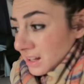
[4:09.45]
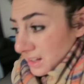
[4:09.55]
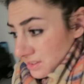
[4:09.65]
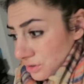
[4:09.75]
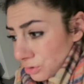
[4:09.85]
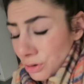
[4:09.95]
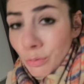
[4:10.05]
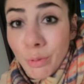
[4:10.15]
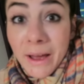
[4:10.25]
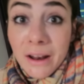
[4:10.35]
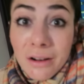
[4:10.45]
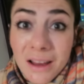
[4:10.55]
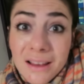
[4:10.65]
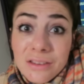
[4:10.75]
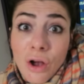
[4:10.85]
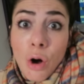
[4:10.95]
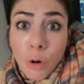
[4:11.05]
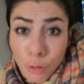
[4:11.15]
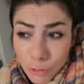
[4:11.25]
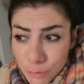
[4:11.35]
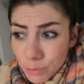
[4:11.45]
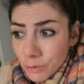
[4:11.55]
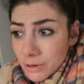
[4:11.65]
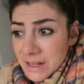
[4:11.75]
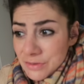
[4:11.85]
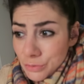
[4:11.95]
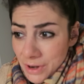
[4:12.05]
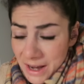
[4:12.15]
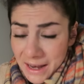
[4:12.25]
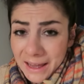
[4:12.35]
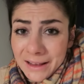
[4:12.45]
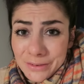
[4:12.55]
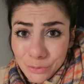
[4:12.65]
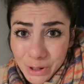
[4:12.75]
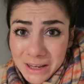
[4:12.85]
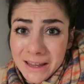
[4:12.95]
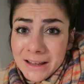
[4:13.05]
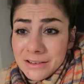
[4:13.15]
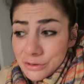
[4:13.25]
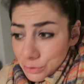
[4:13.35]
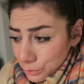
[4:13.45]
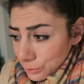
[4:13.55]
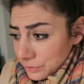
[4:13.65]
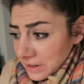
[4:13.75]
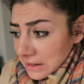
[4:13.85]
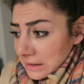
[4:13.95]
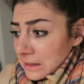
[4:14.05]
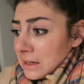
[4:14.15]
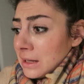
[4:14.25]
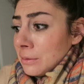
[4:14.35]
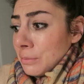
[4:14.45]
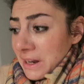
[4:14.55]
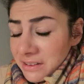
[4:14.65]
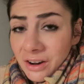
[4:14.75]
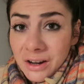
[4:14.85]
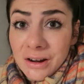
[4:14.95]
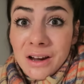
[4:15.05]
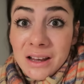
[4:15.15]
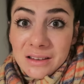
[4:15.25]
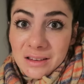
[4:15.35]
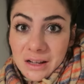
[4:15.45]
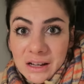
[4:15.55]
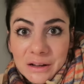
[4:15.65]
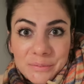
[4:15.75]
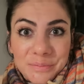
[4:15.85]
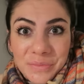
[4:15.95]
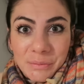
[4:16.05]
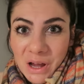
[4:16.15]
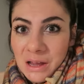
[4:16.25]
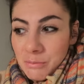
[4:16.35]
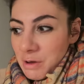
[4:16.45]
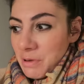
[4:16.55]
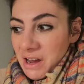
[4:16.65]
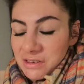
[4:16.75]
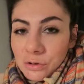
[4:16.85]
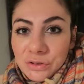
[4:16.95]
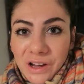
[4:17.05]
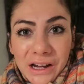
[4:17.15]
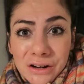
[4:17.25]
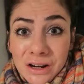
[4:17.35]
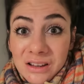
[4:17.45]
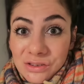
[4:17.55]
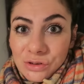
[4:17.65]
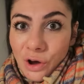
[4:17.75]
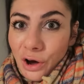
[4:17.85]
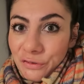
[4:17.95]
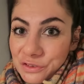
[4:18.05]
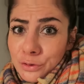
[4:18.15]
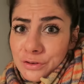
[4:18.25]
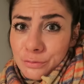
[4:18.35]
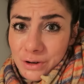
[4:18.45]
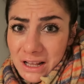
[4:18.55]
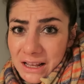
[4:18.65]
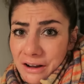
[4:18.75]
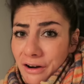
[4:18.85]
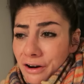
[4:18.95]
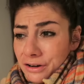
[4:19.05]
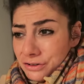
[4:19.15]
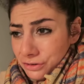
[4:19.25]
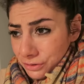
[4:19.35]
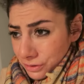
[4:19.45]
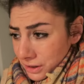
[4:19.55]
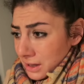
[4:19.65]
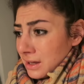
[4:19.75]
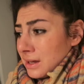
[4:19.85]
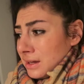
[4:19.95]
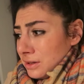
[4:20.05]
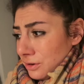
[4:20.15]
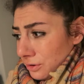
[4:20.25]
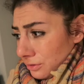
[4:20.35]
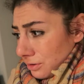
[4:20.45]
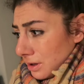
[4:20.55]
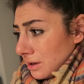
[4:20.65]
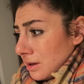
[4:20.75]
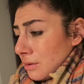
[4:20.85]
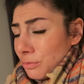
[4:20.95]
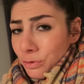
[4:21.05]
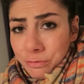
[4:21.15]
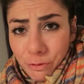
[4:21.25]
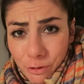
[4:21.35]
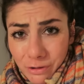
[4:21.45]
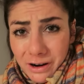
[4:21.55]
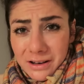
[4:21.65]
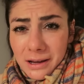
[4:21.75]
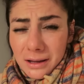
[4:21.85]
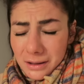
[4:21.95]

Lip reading: Let's go. The weather is horrible. It's raining, it's windy, it's cold. My tire is like, my bicycle tire is soft, so it's really hard to, you know, move forward.